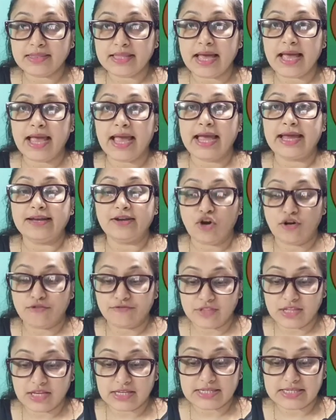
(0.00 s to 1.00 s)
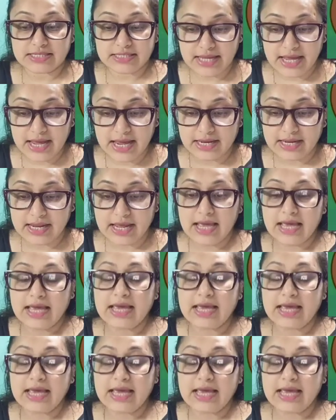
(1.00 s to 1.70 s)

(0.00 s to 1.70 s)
the head of the state